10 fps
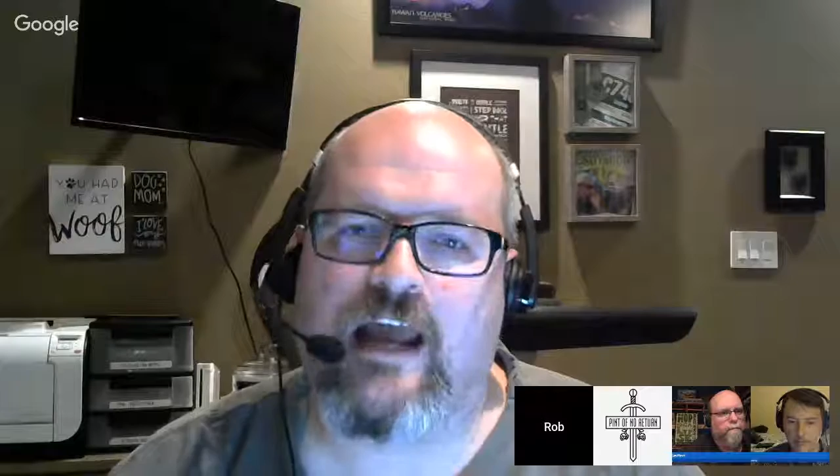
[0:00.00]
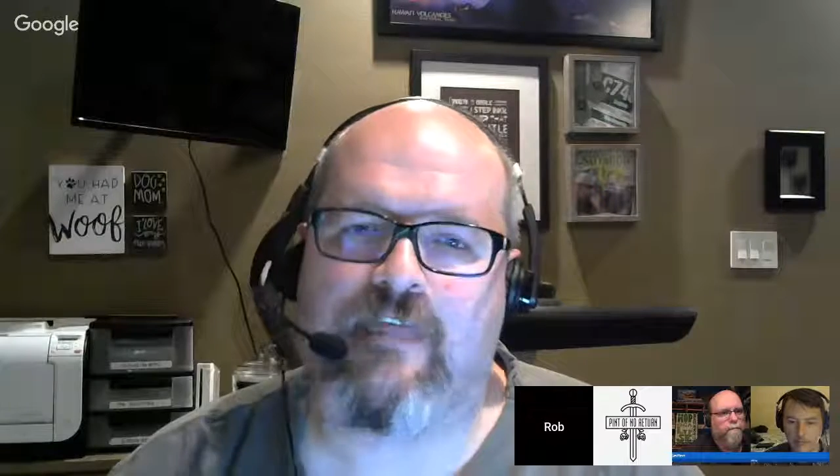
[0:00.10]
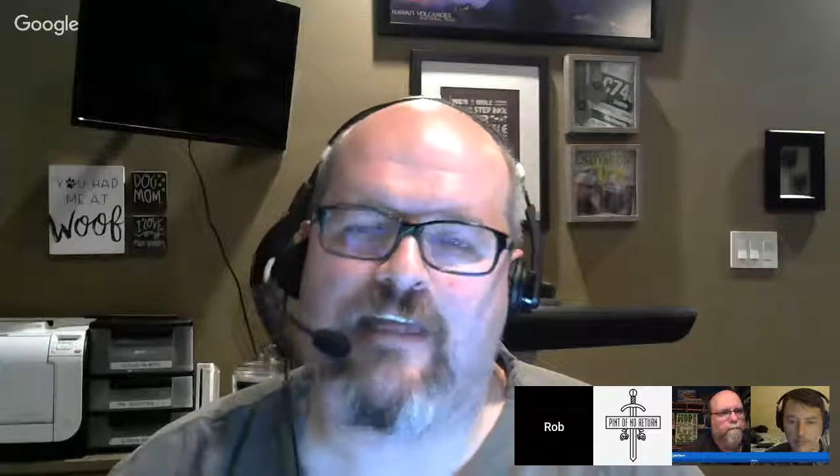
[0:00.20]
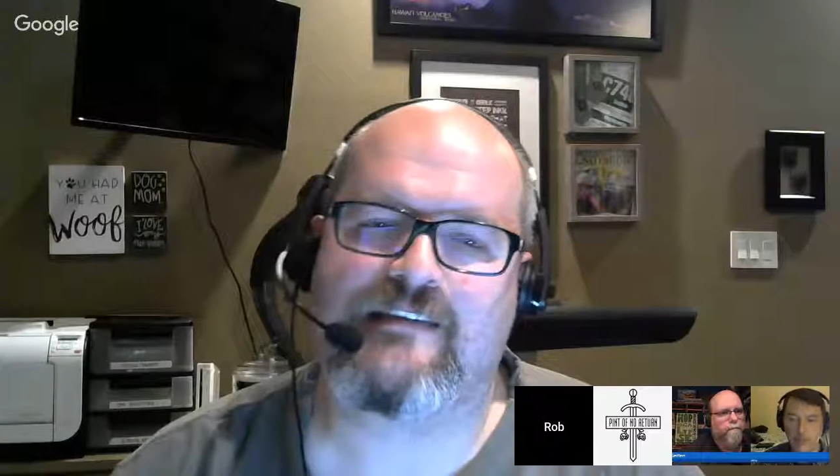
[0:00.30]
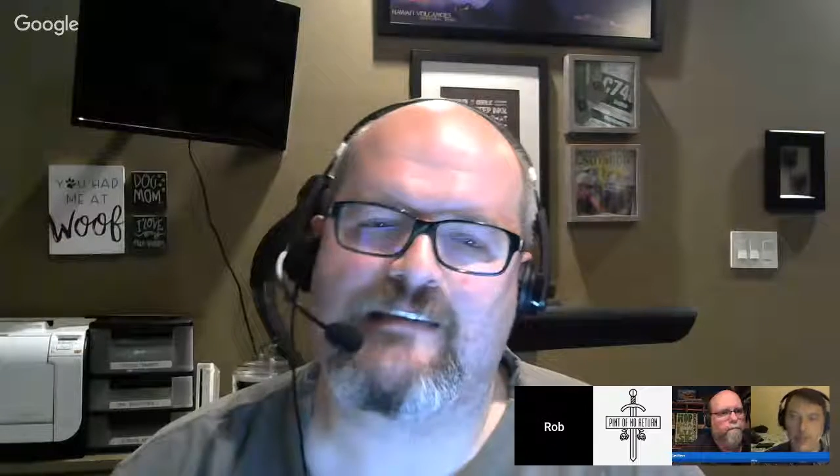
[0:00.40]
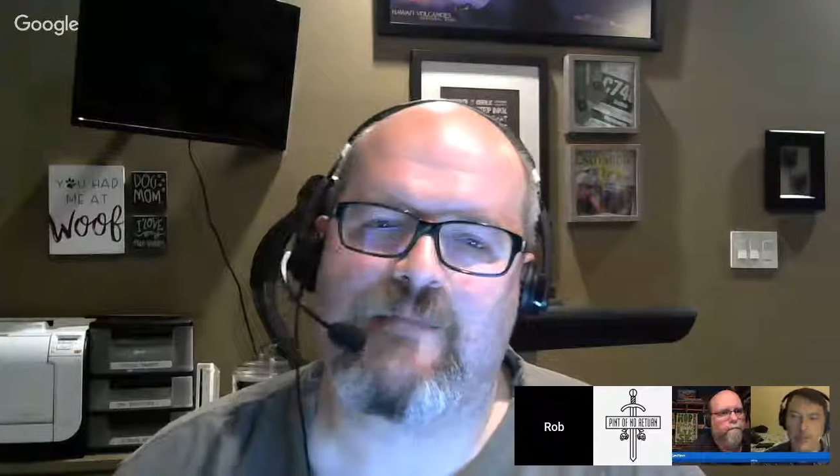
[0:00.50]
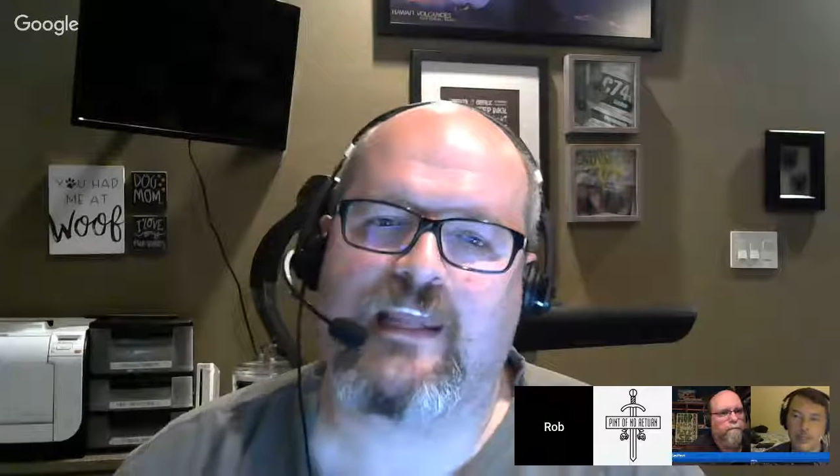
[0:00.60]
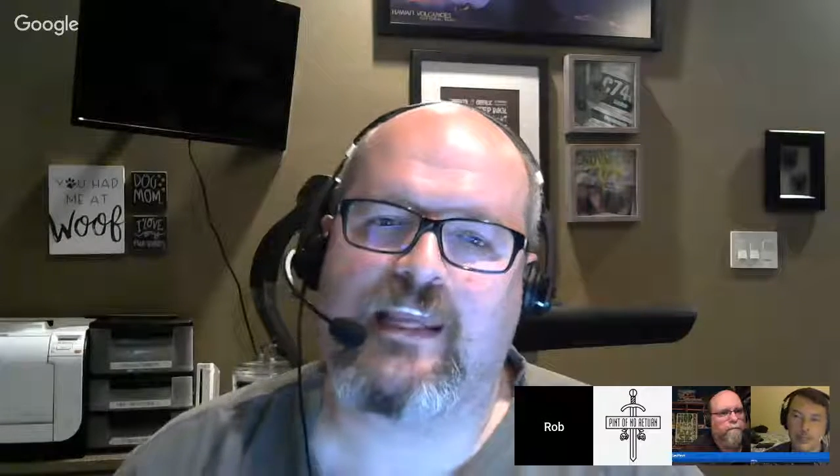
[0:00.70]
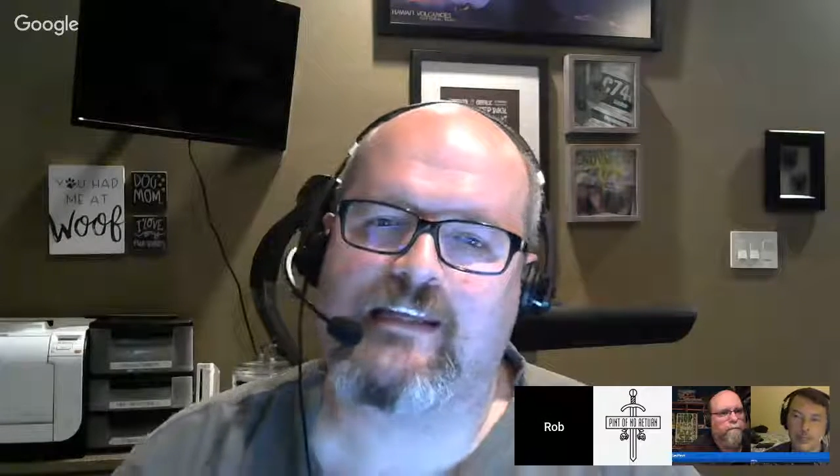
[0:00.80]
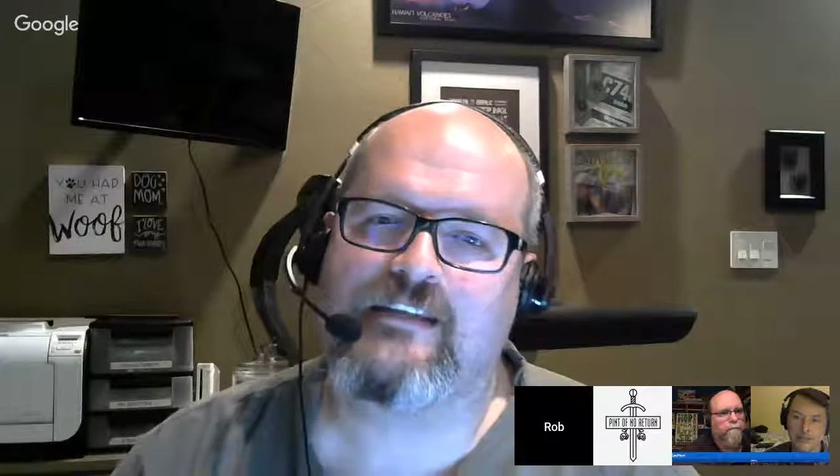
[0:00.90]
and that's something
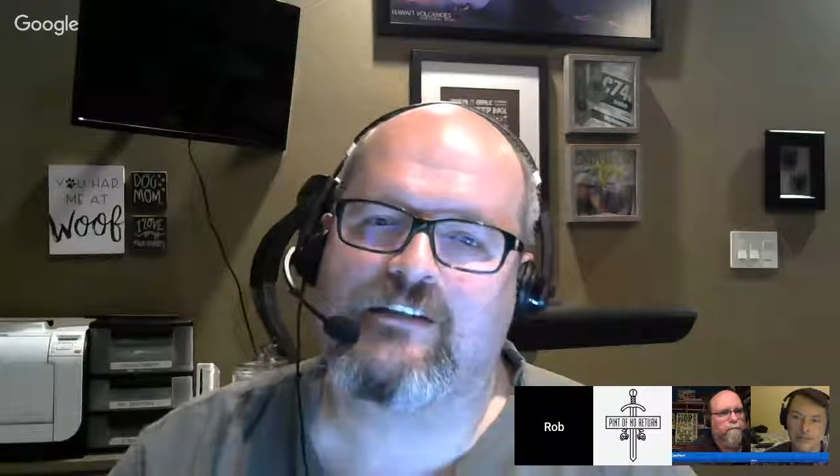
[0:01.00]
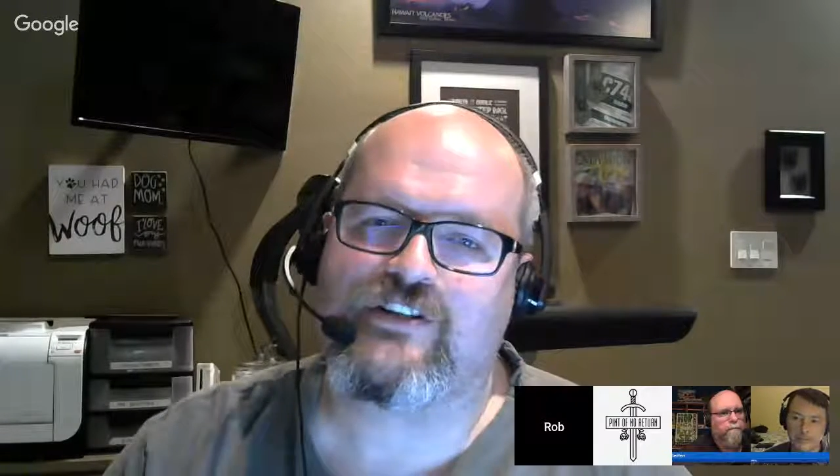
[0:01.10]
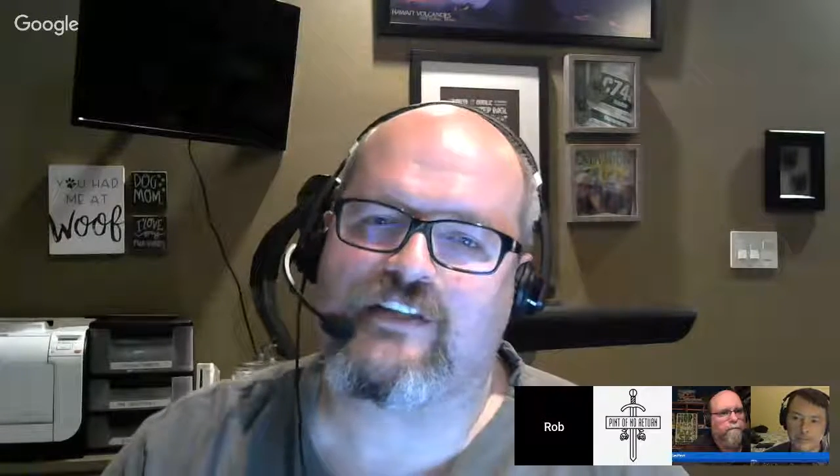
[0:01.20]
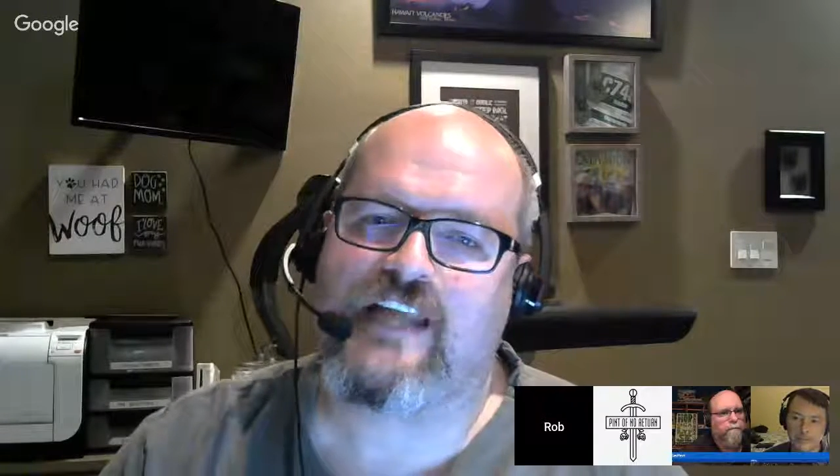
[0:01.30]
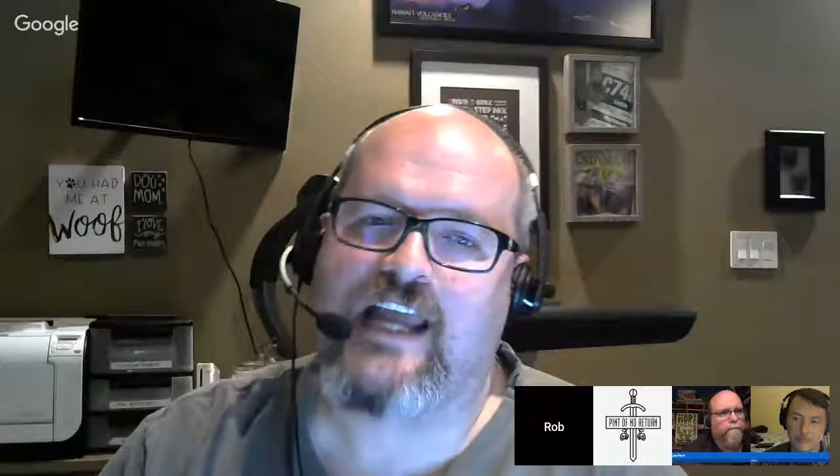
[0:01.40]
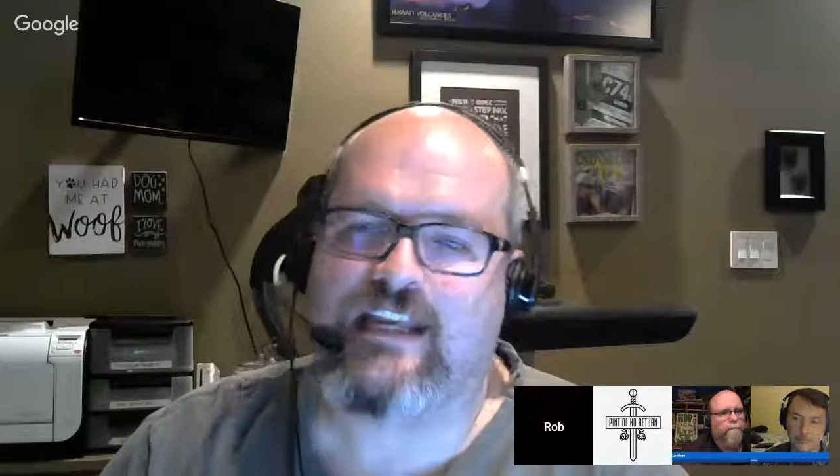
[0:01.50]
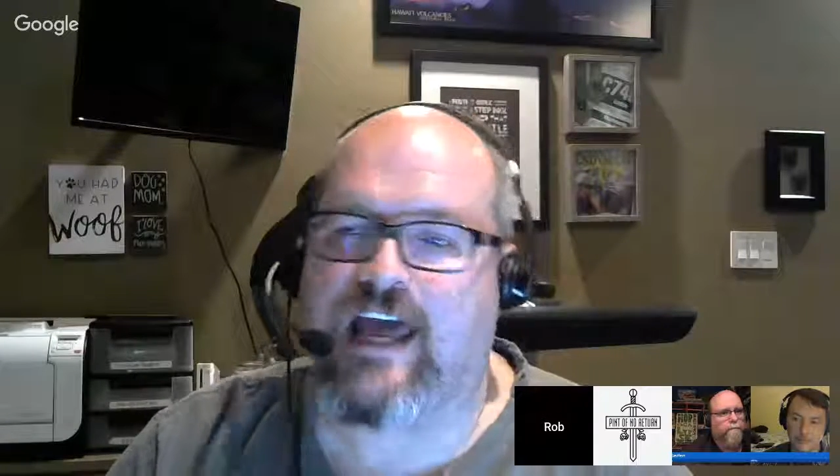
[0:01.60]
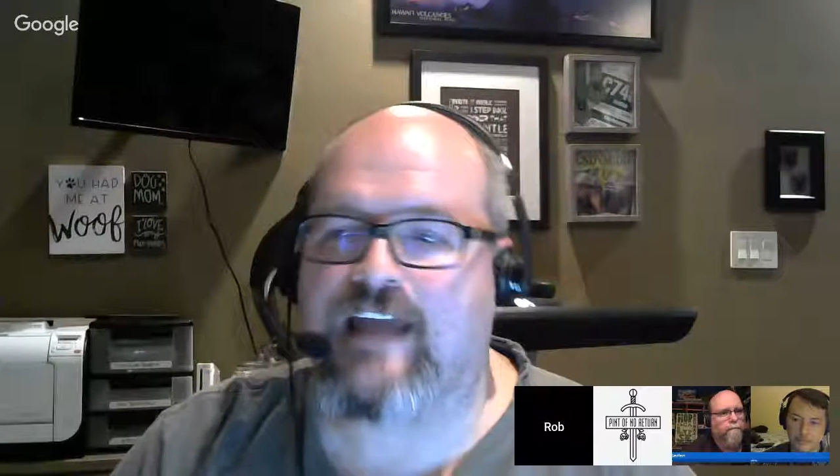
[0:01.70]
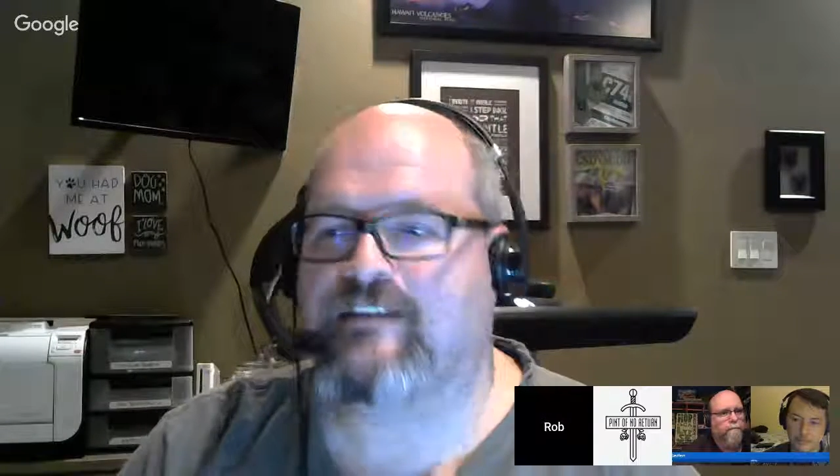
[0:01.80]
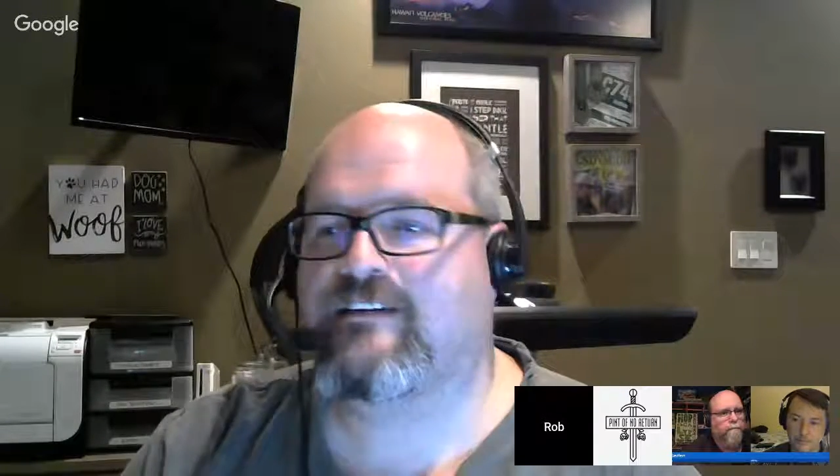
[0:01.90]
he didn't understand
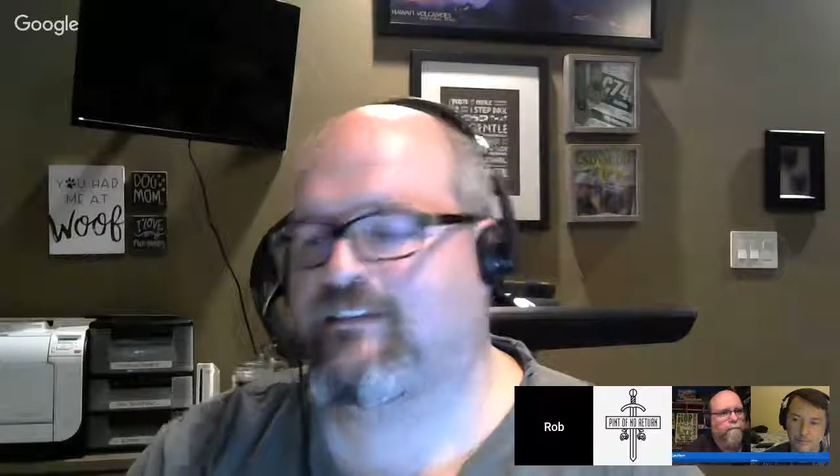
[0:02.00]
yet.